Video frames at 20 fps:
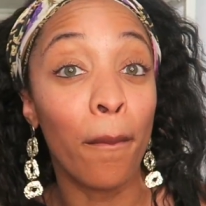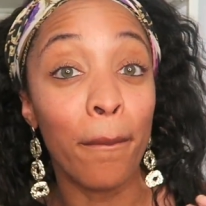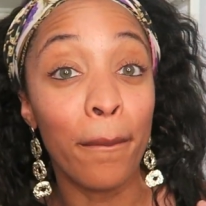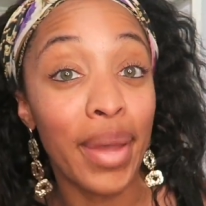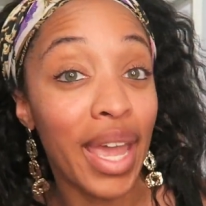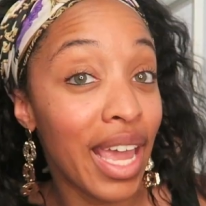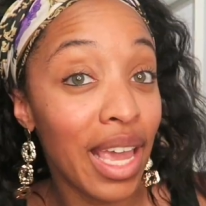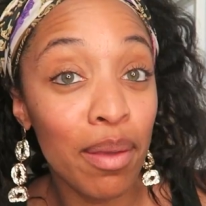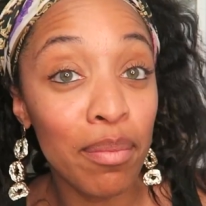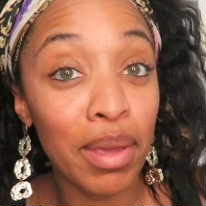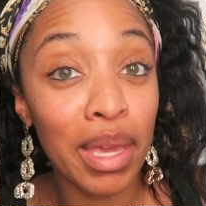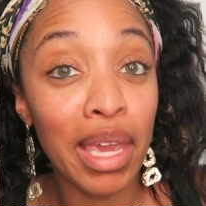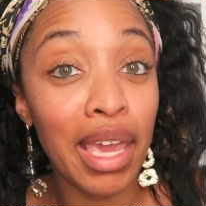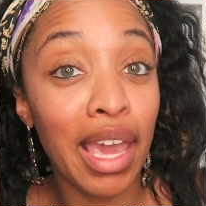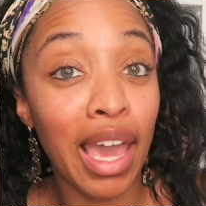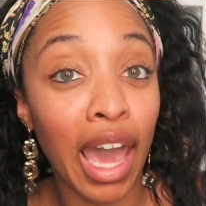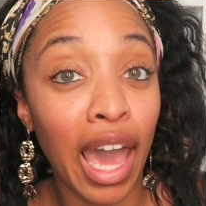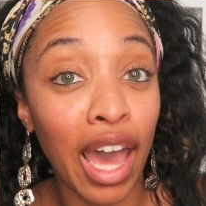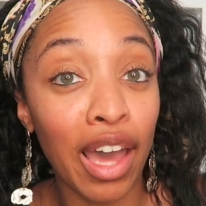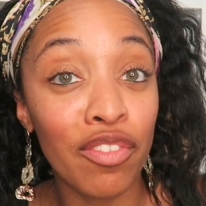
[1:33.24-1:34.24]
may
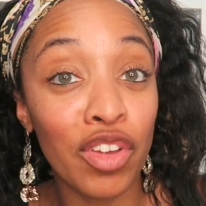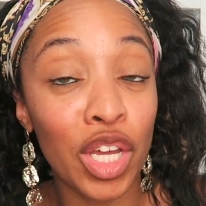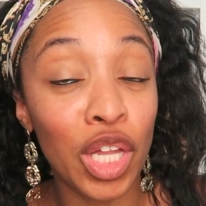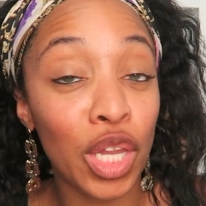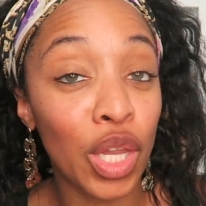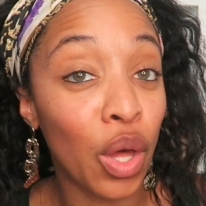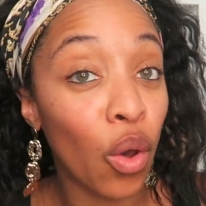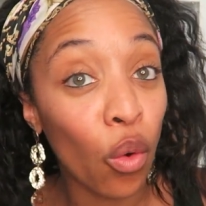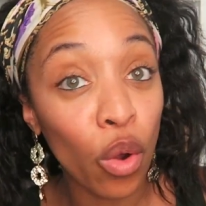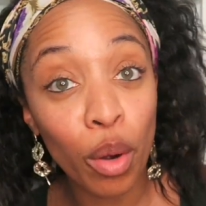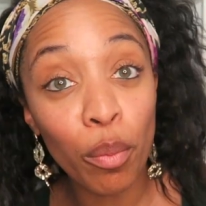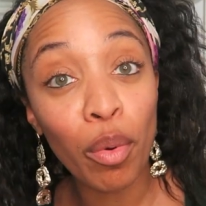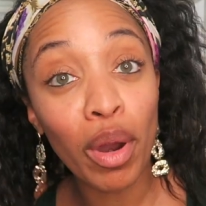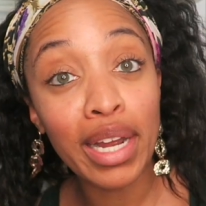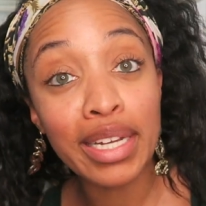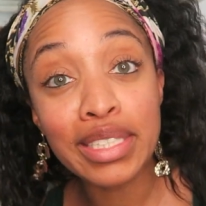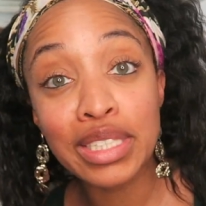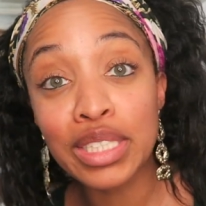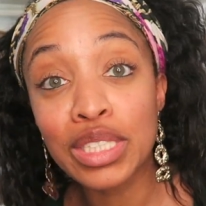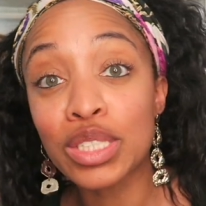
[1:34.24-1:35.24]
be having lower
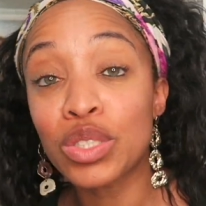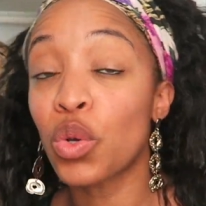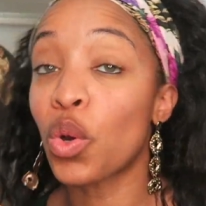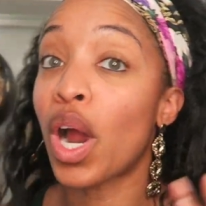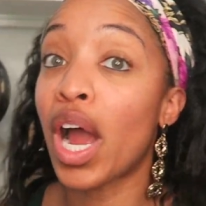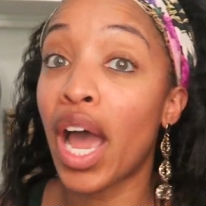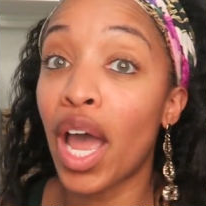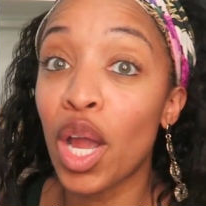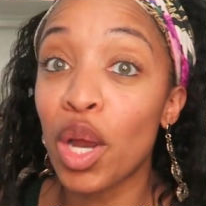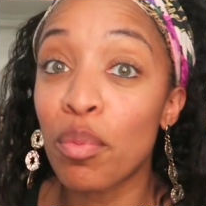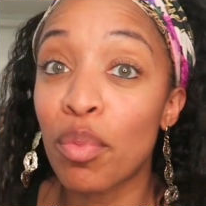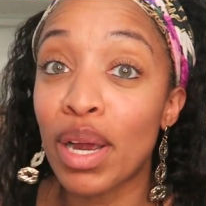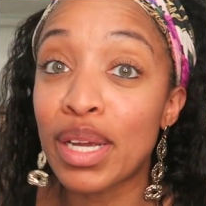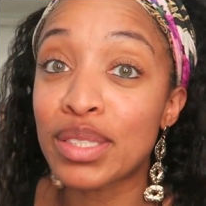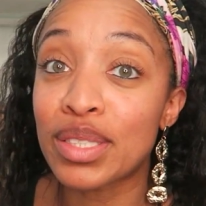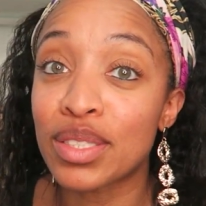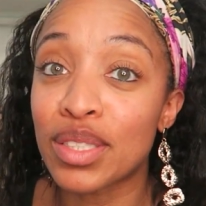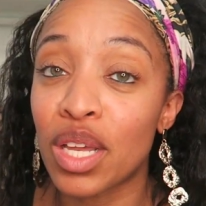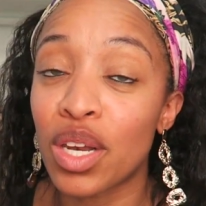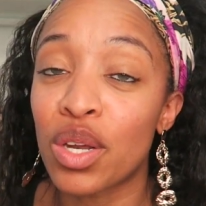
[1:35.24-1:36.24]
prices or higher
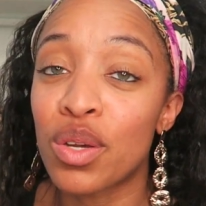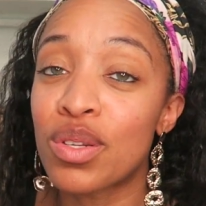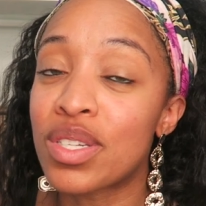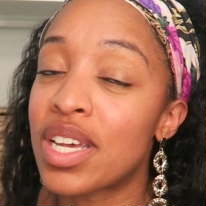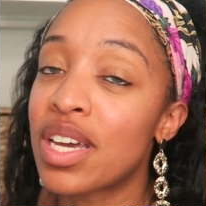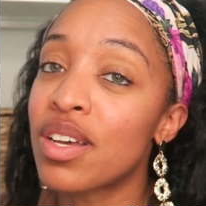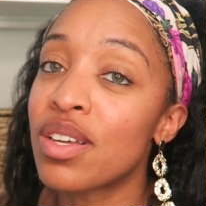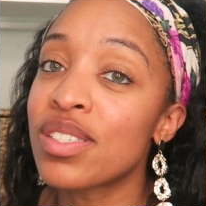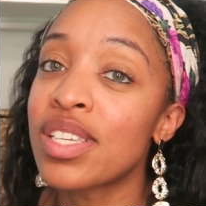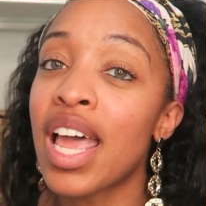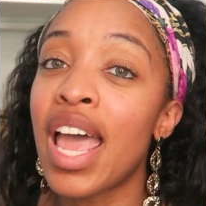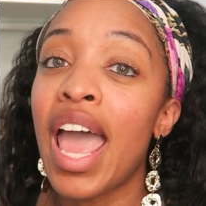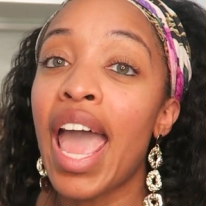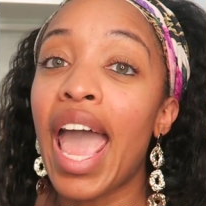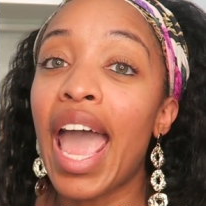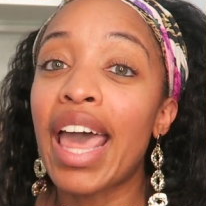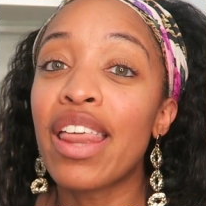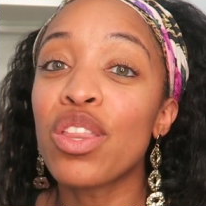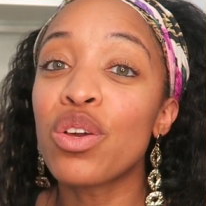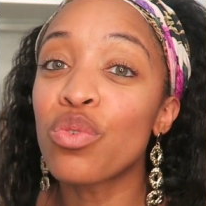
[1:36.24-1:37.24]
prices on hotels
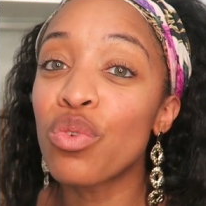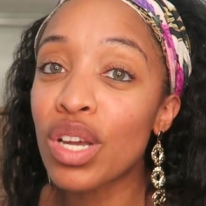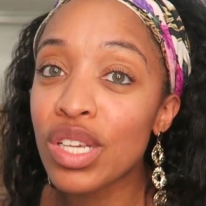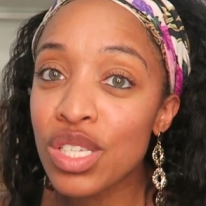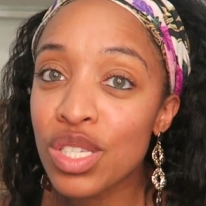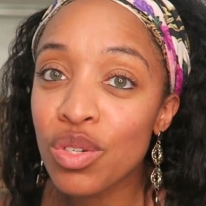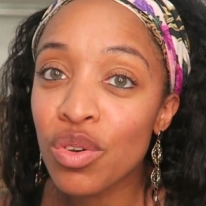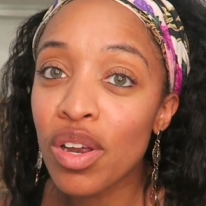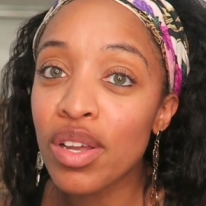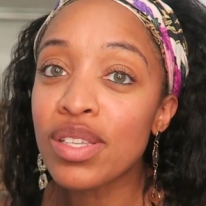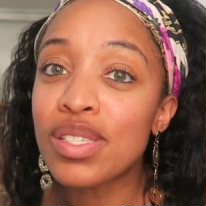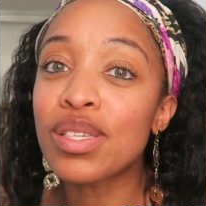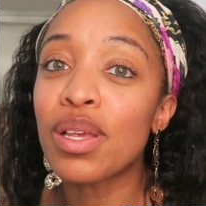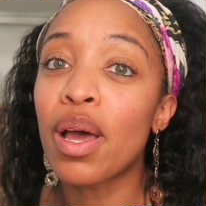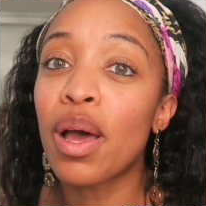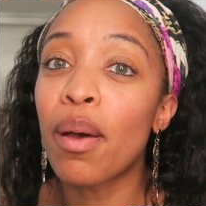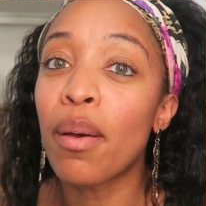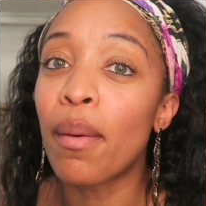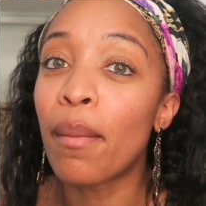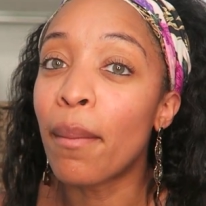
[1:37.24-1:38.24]
and the restaurants
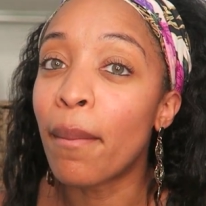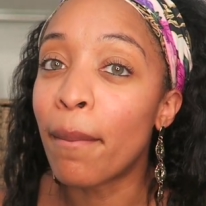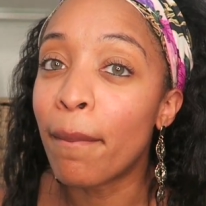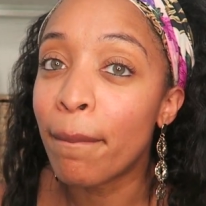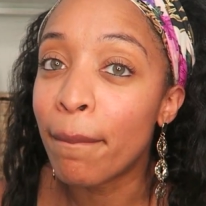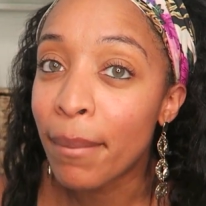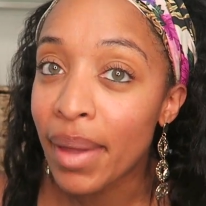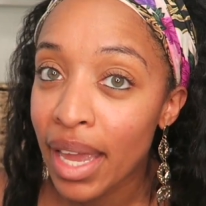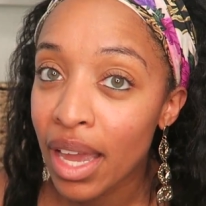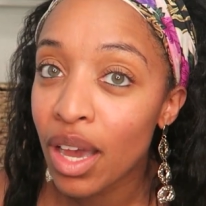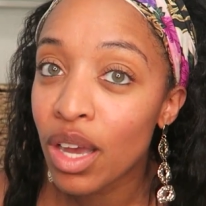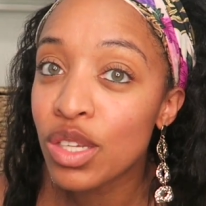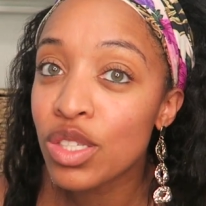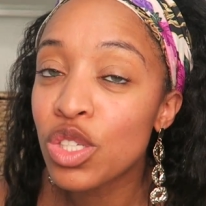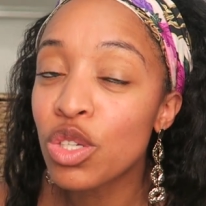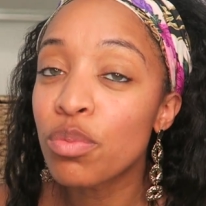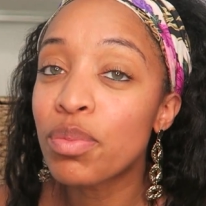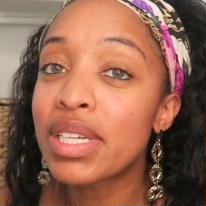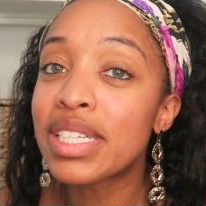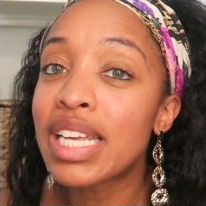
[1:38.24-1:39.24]
may
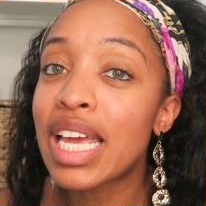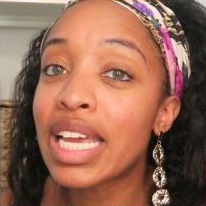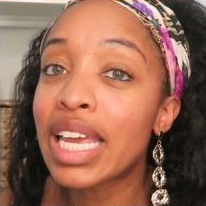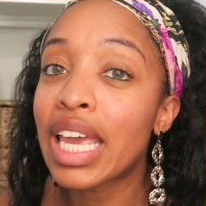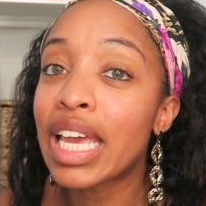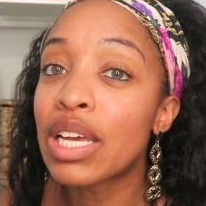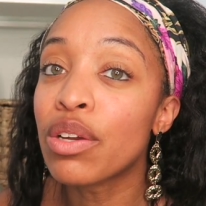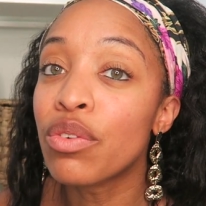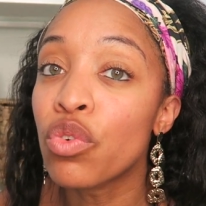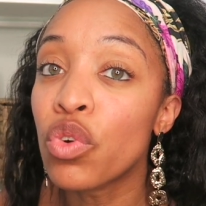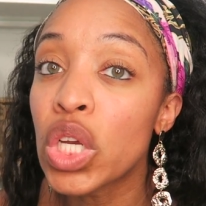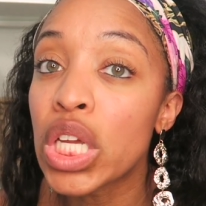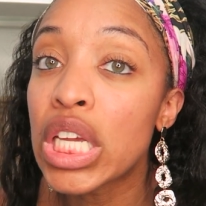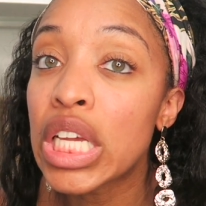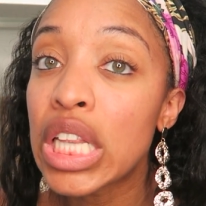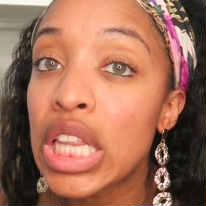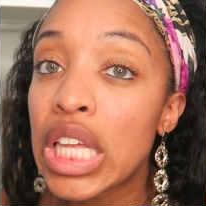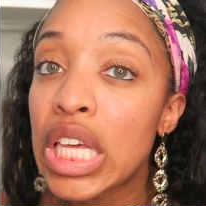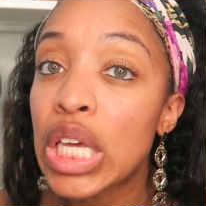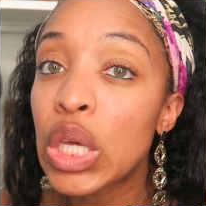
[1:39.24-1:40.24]
also be taking
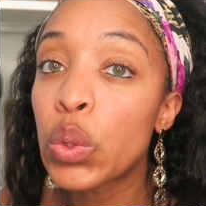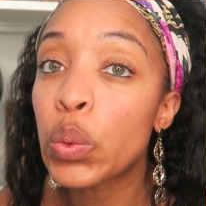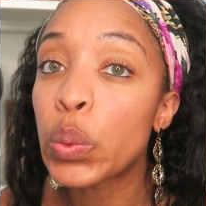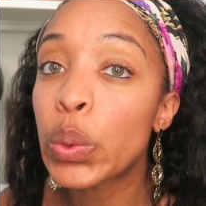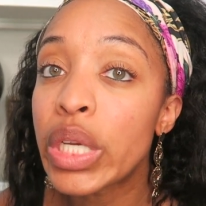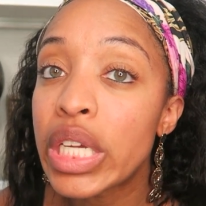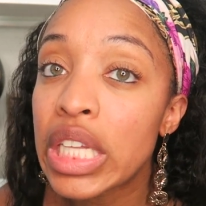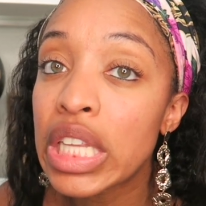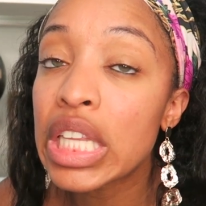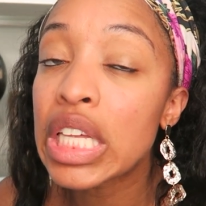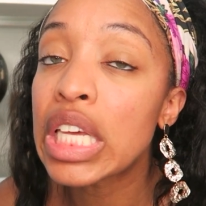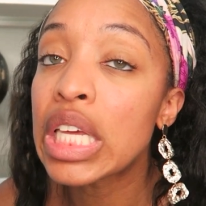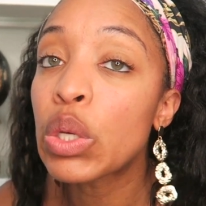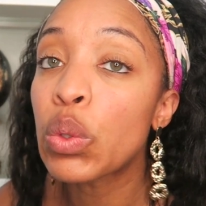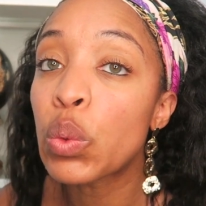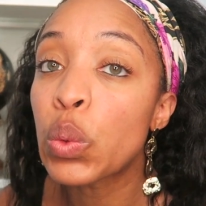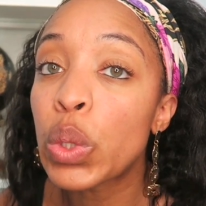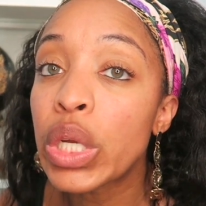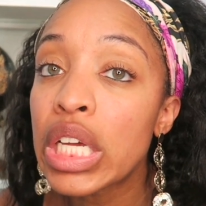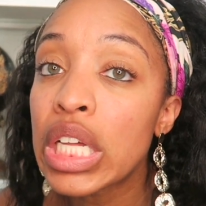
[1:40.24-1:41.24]
really,
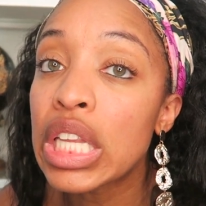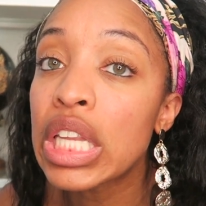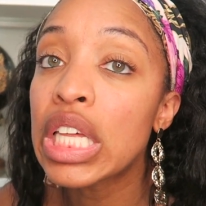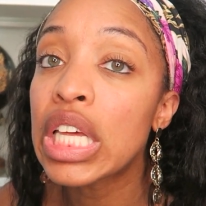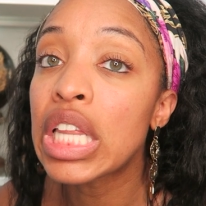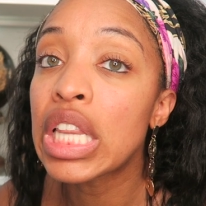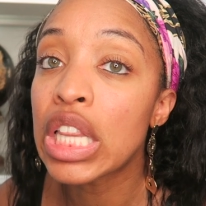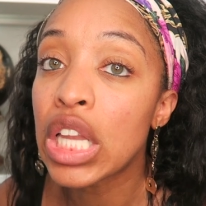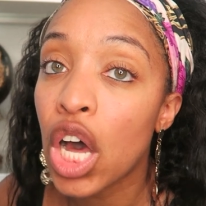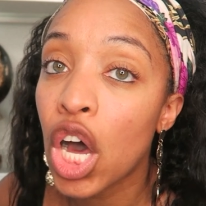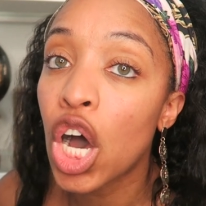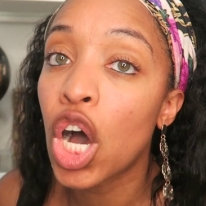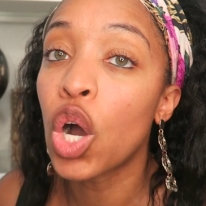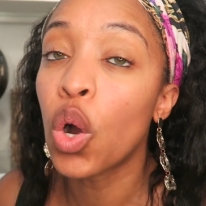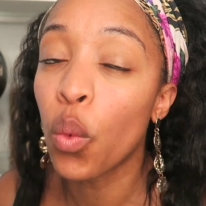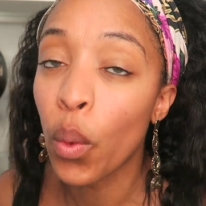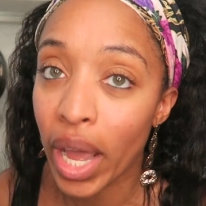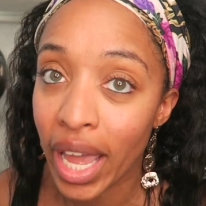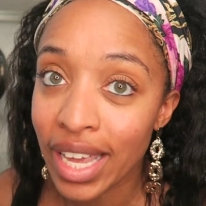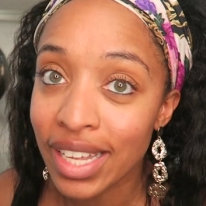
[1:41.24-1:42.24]
really, really
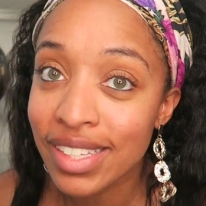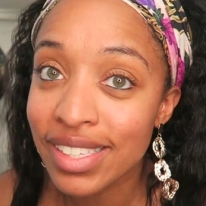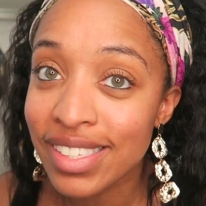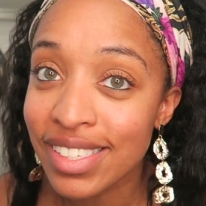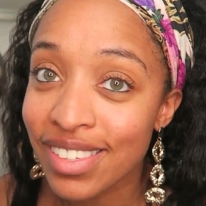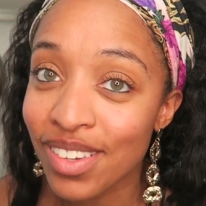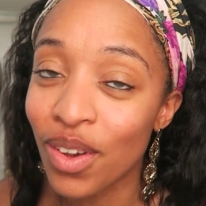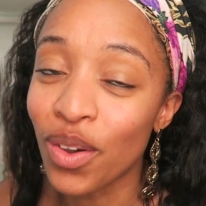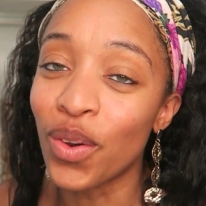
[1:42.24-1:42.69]
long waits